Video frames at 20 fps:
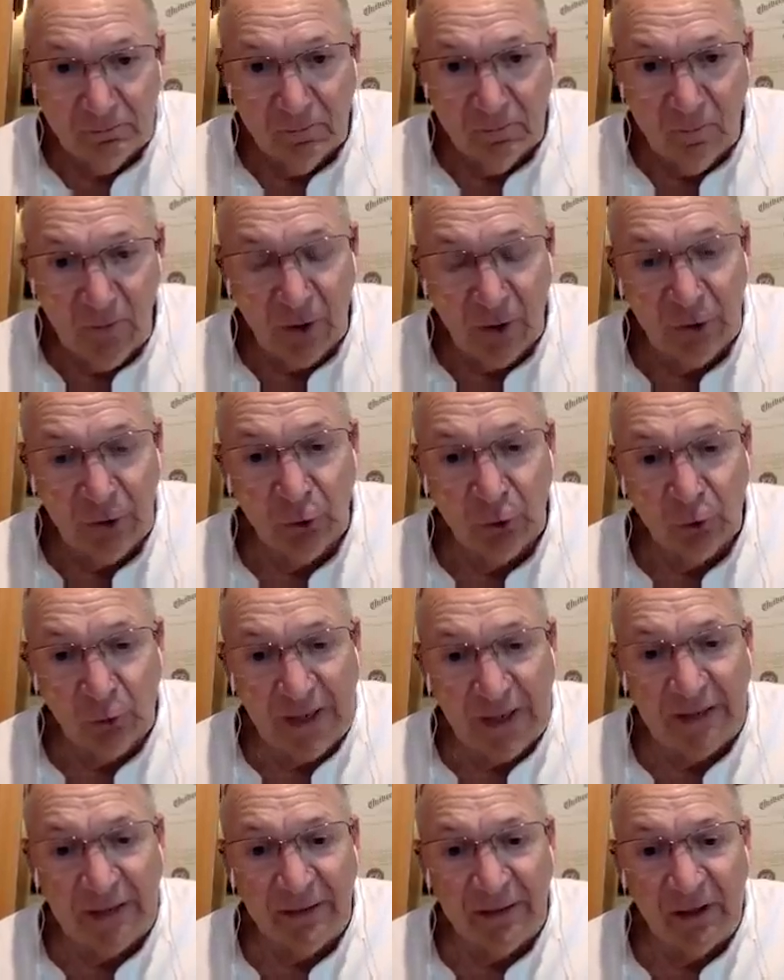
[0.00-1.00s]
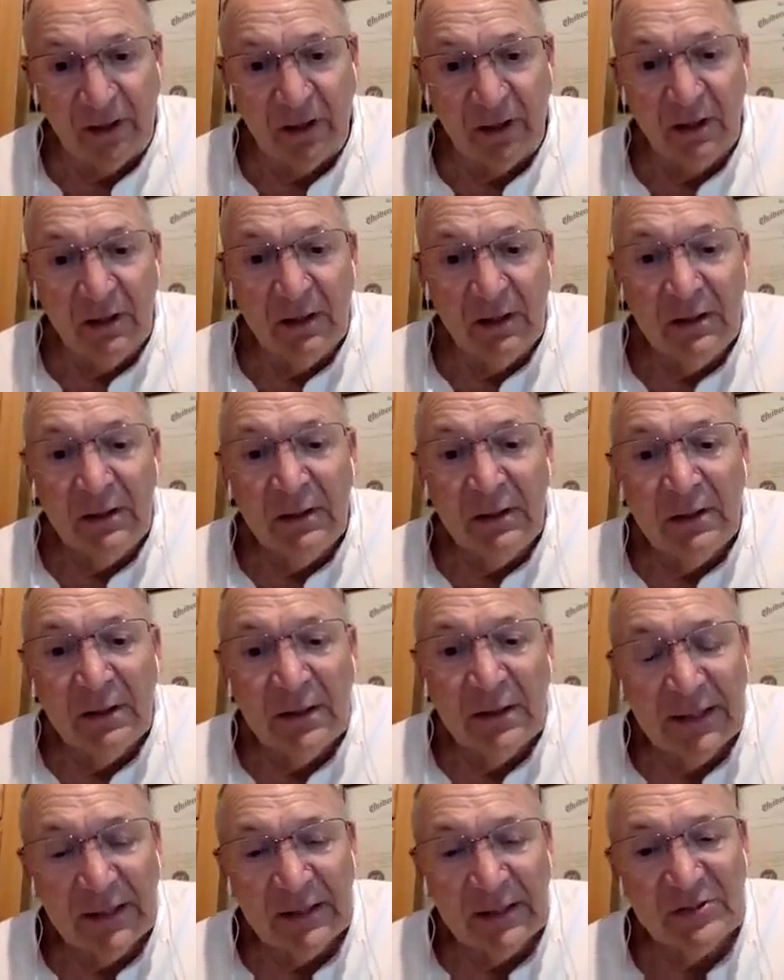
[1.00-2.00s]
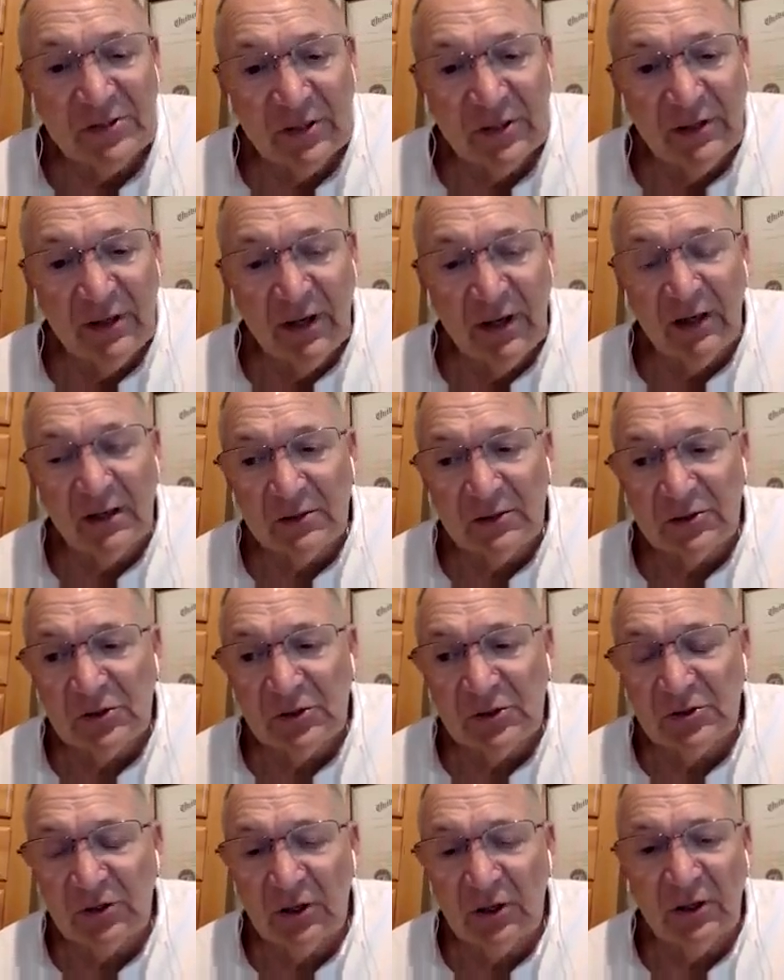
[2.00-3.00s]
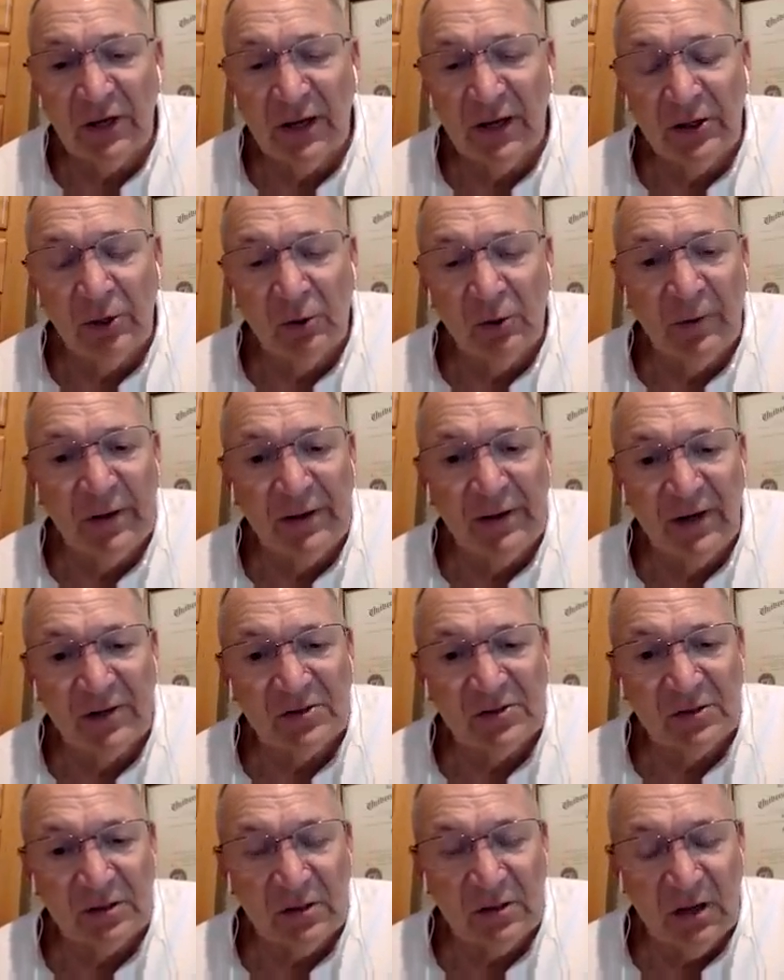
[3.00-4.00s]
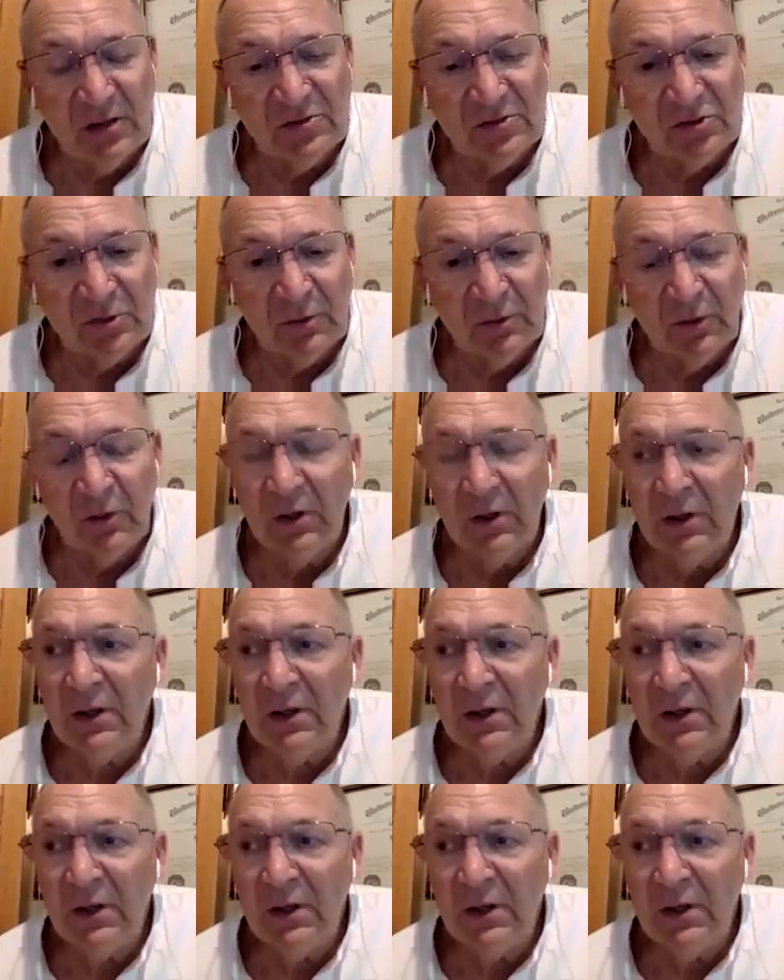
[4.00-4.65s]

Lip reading: Are you Randy?" And I said, yeah. She goes, okay, you're my next customer.